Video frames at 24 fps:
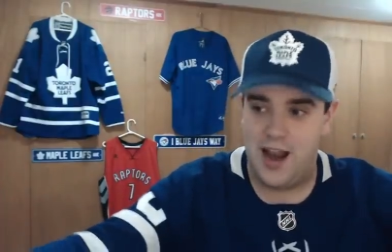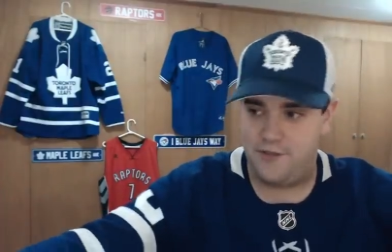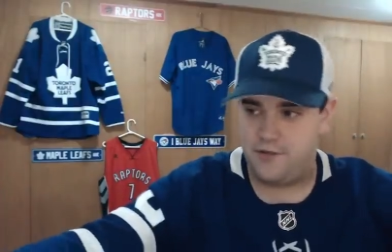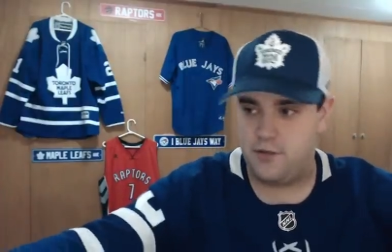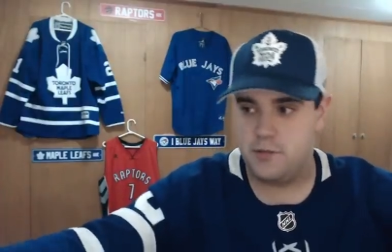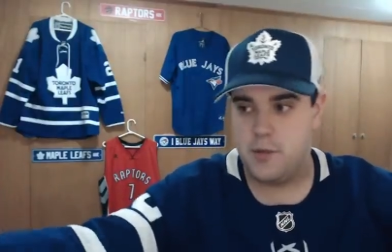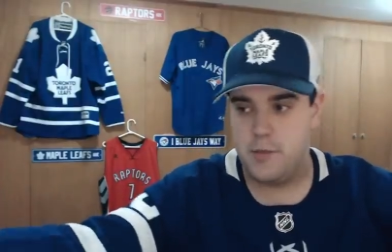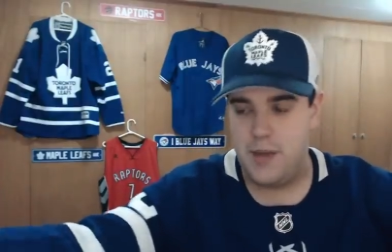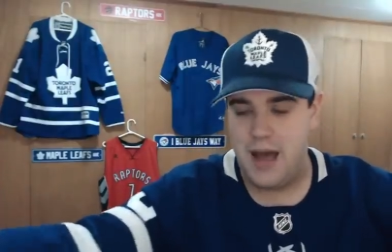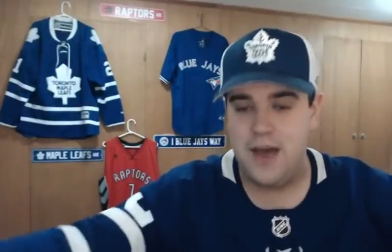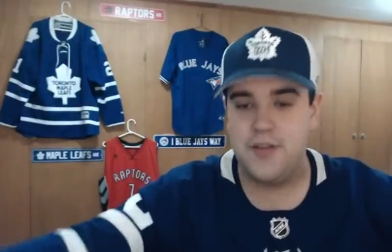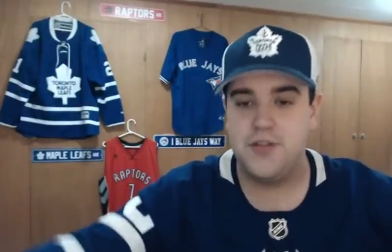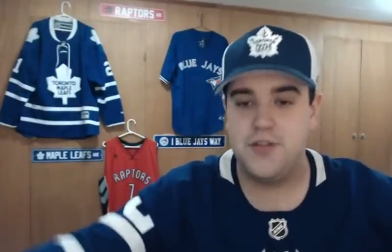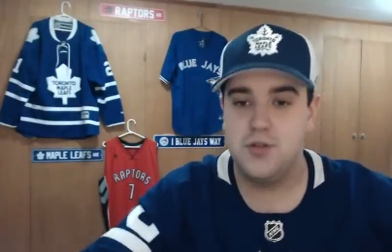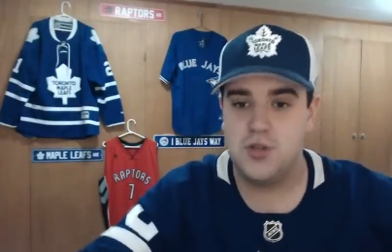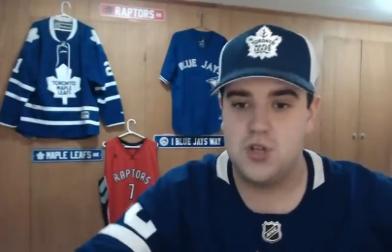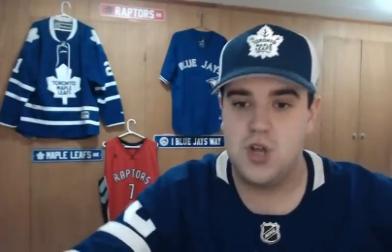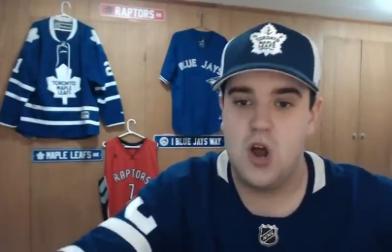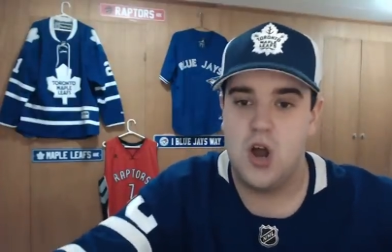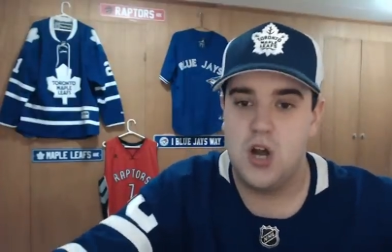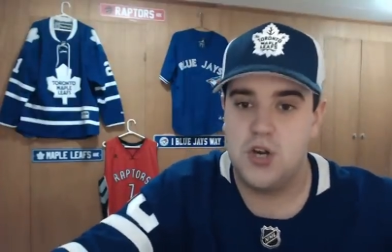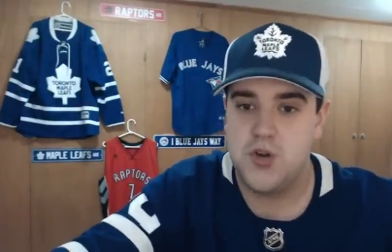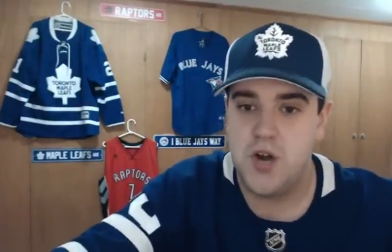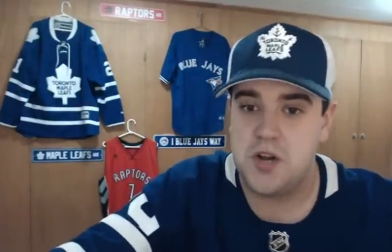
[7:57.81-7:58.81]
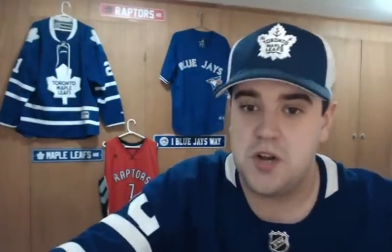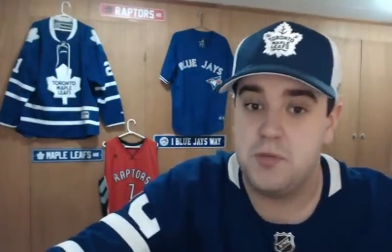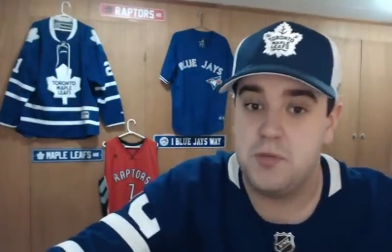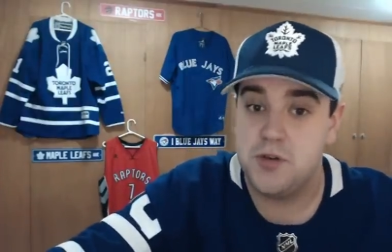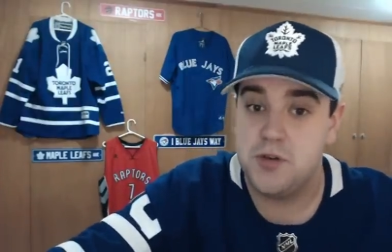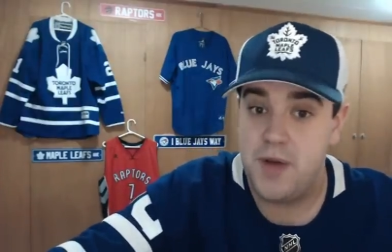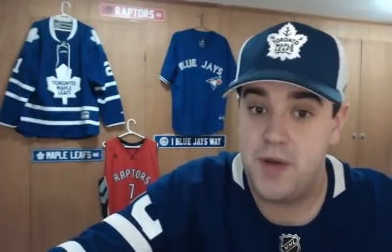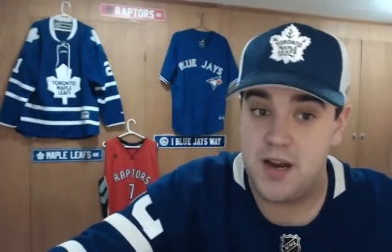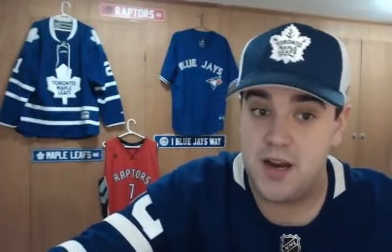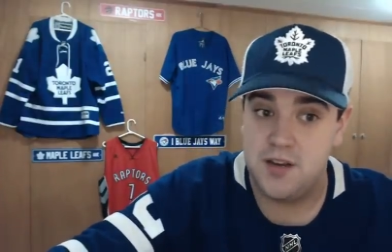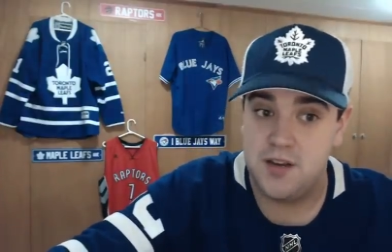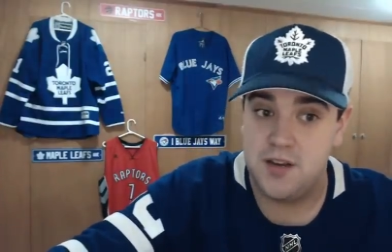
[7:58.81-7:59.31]
it from the Matthews contract
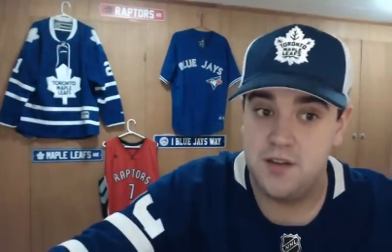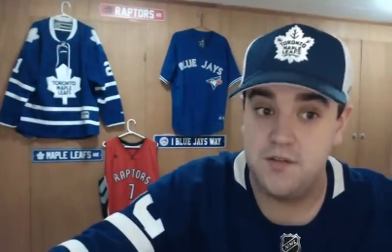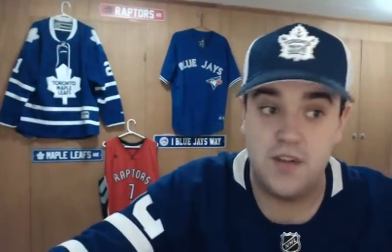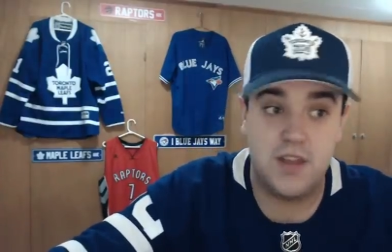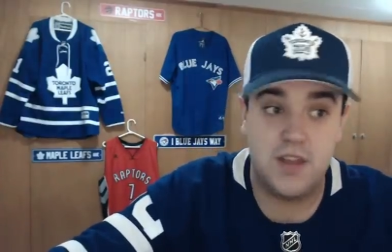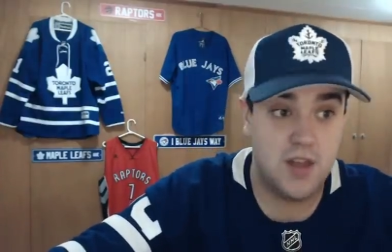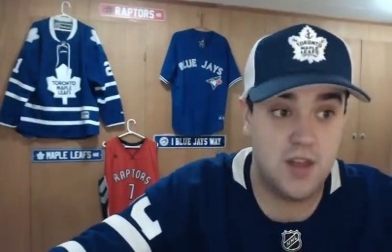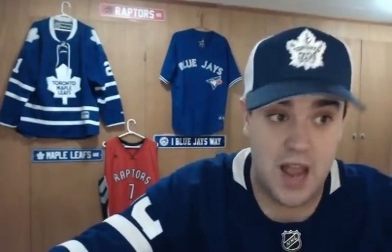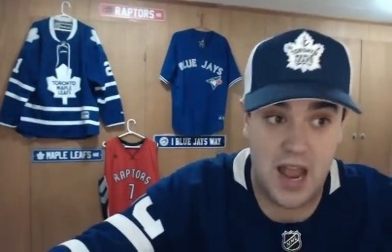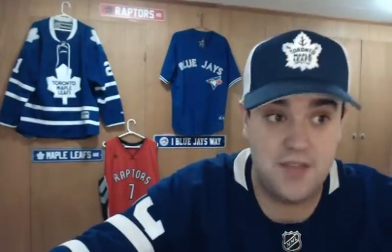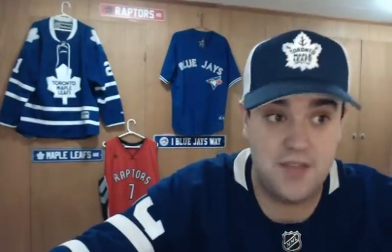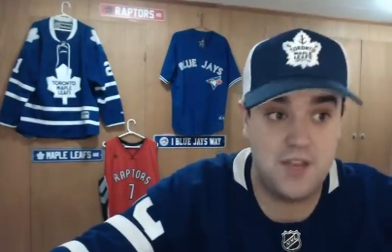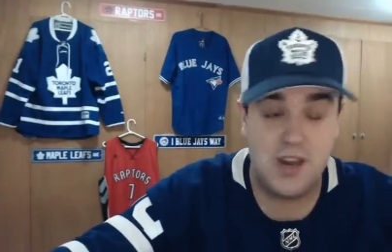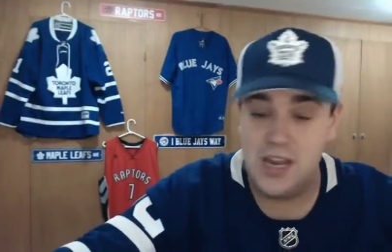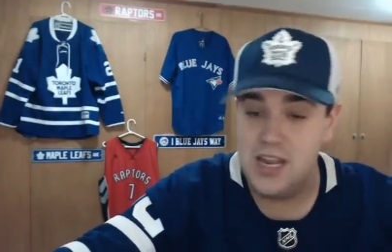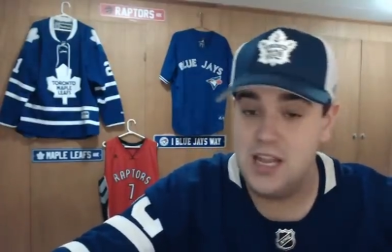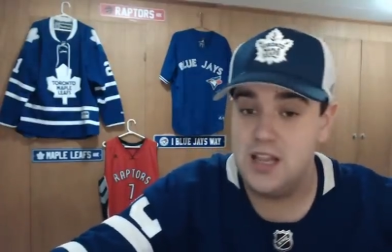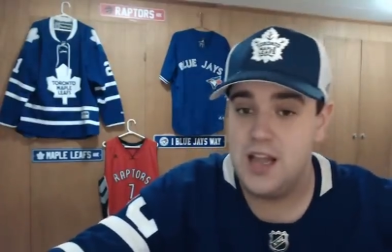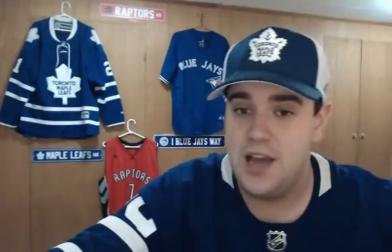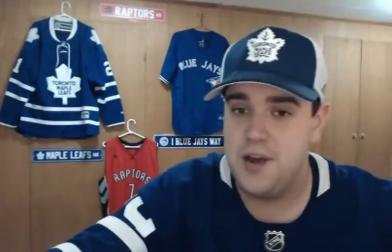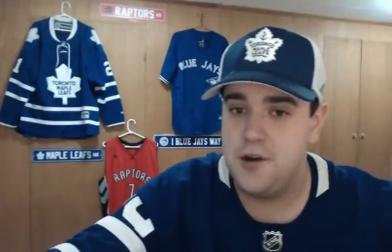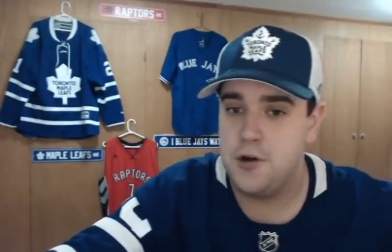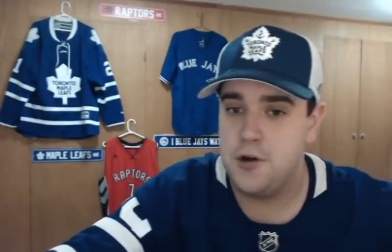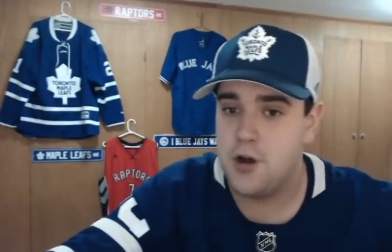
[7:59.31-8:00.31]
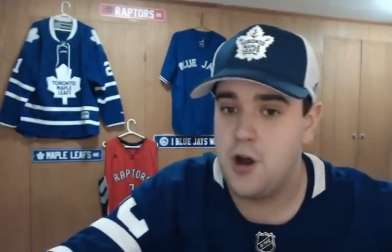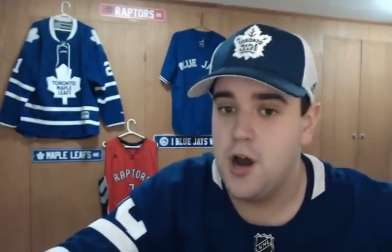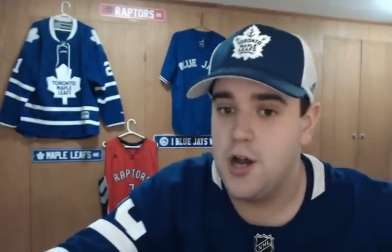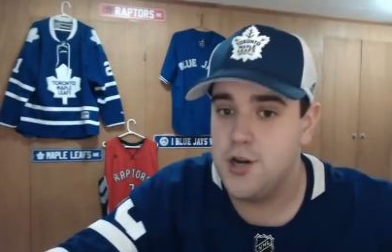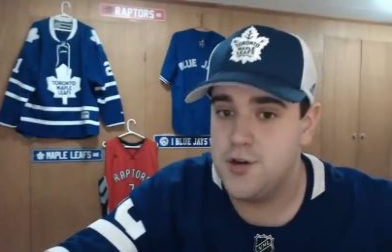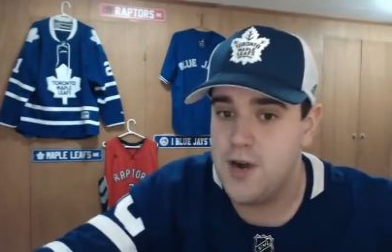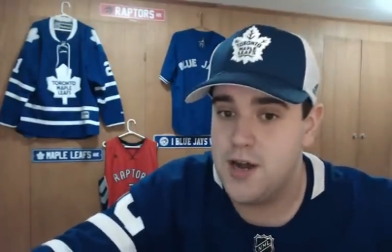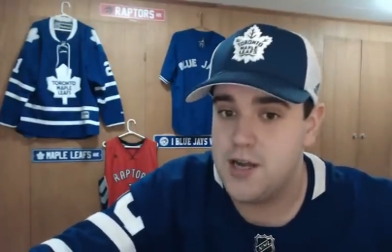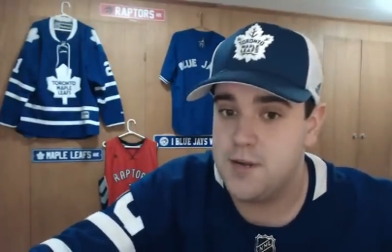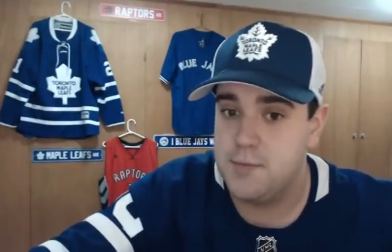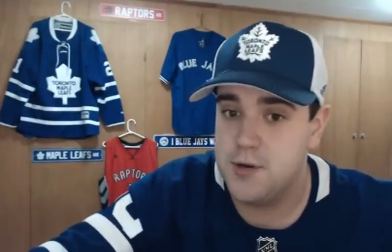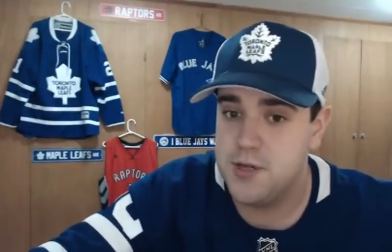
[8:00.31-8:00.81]
perspective and the Nylander
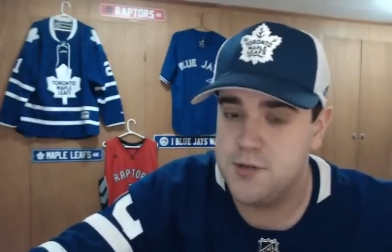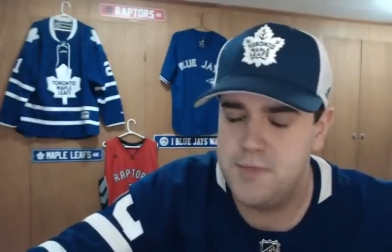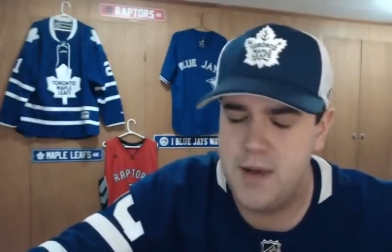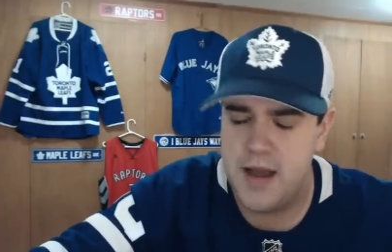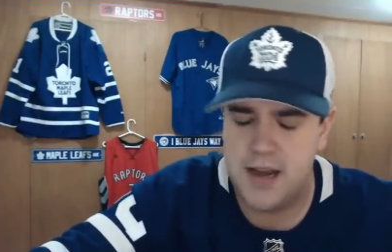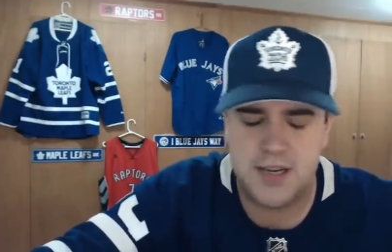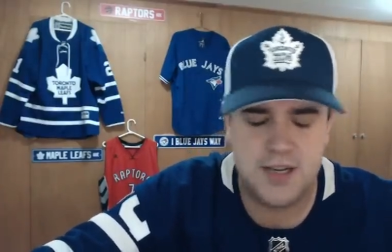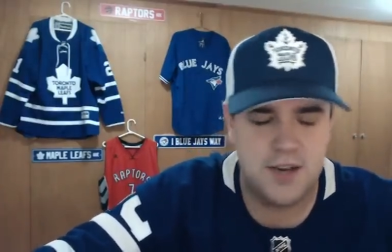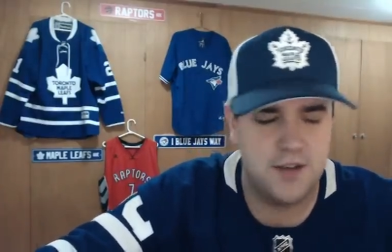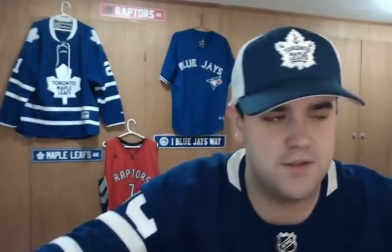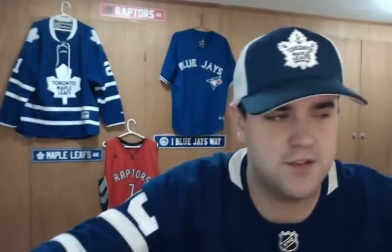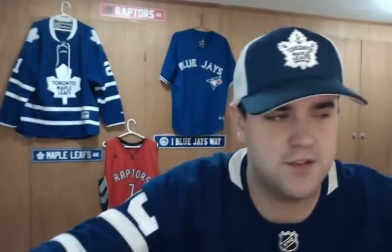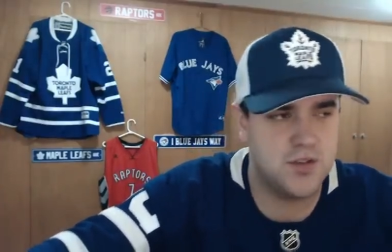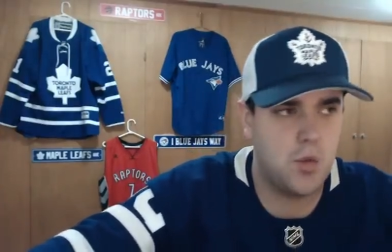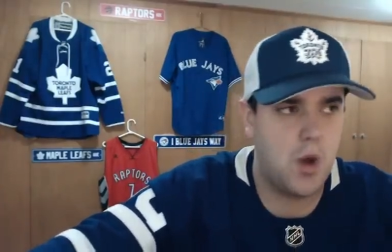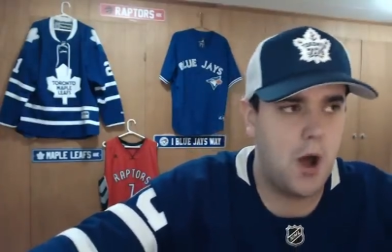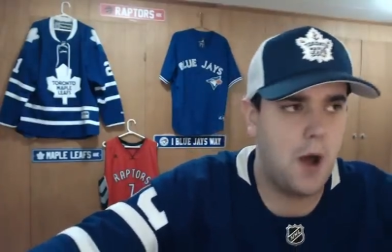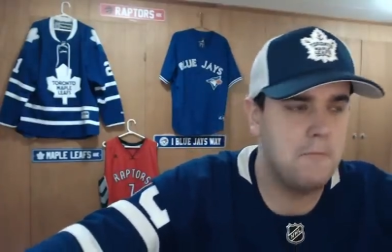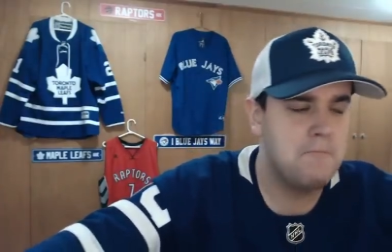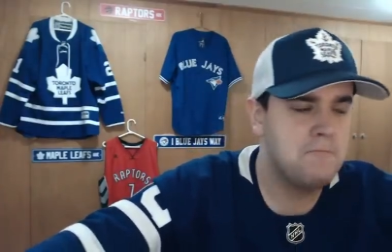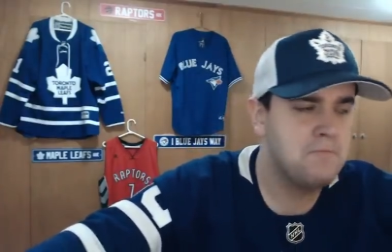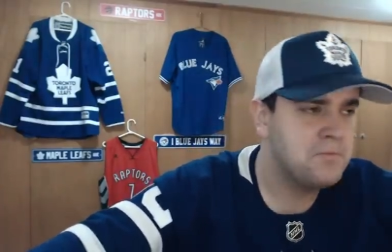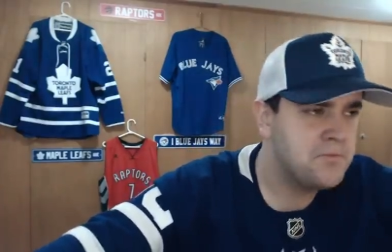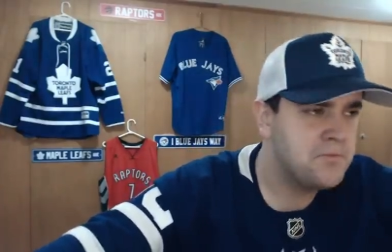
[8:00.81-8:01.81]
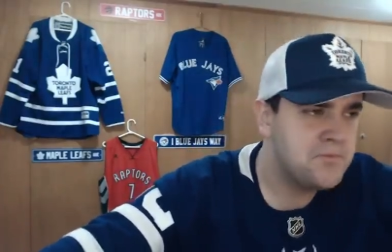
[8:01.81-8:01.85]
contract perspective as well.